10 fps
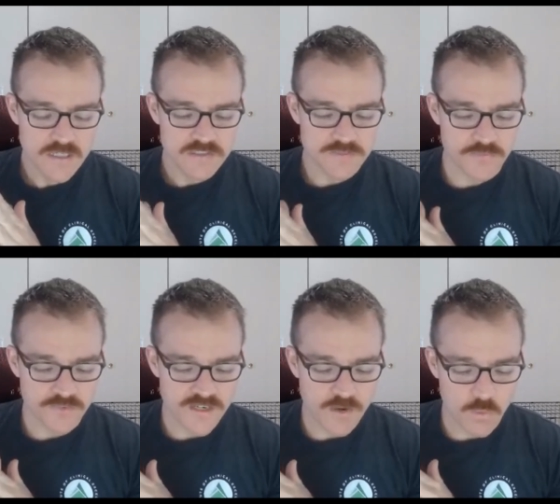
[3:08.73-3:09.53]
some
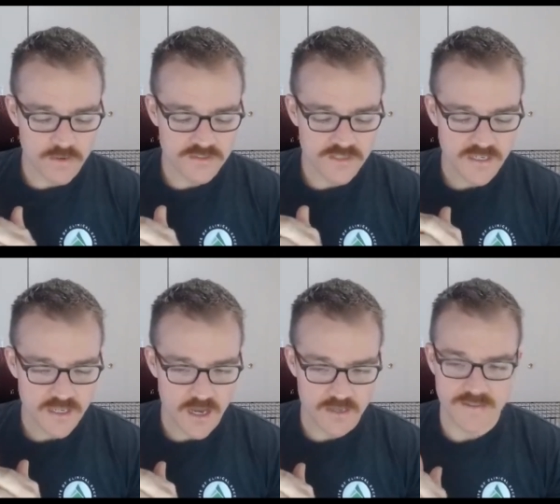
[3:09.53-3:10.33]
free quarantine
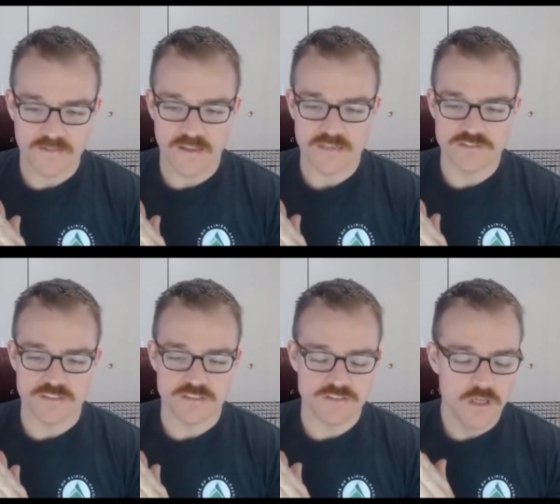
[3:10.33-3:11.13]
con ed
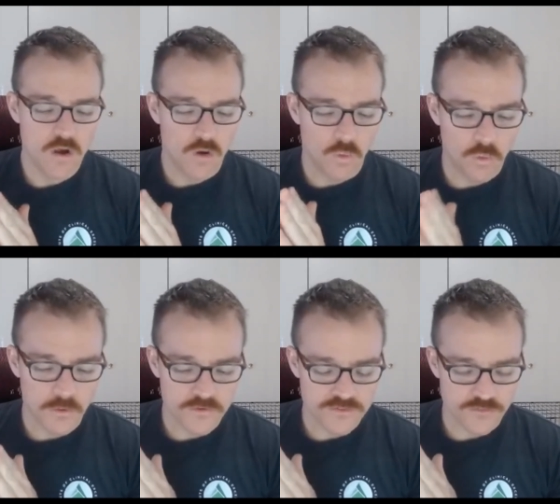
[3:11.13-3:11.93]
lectures, a whole
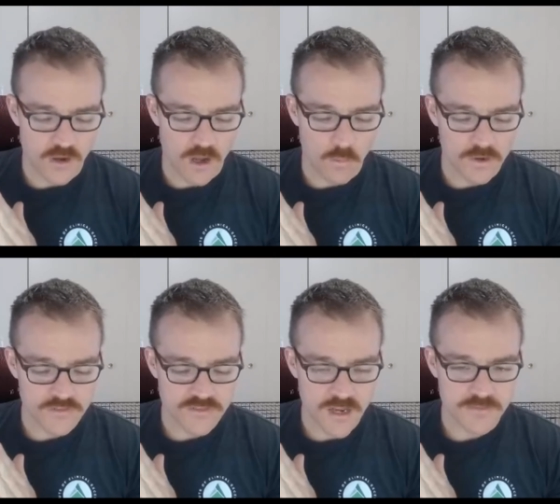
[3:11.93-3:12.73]
bunch of uh,
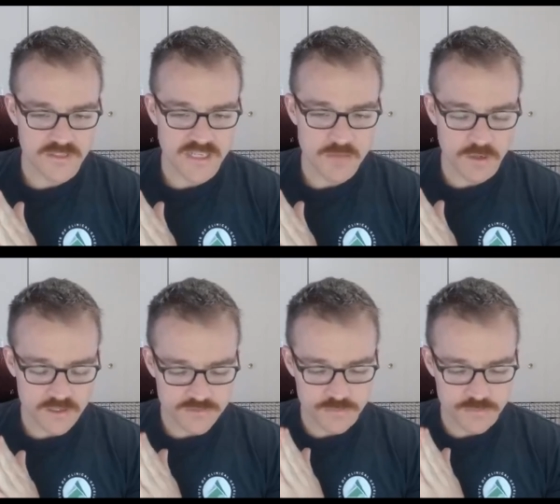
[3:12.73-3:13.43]
workshops and ebooks.